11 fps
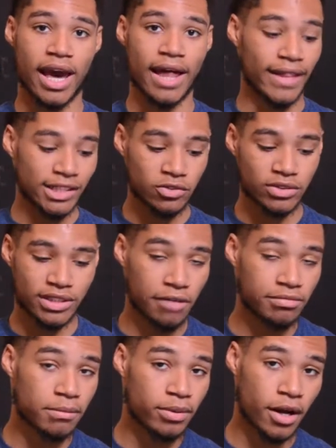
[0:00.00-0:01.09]
And that's what's
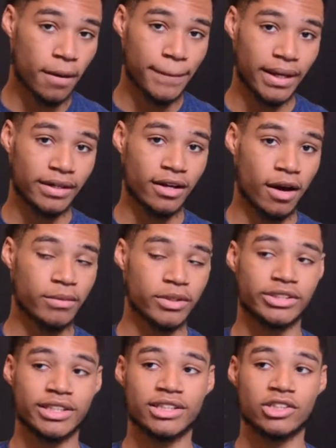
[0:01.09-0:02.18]
helped him put up big
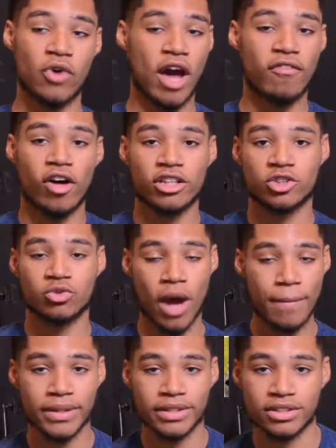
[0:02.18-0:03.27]
numbers is you have all these
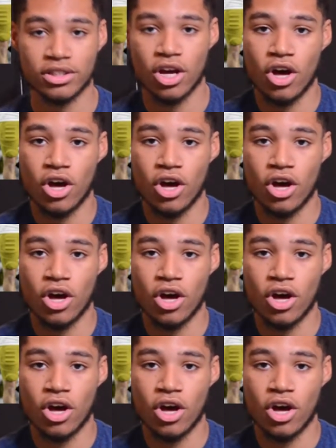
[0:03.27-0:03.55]
weapons.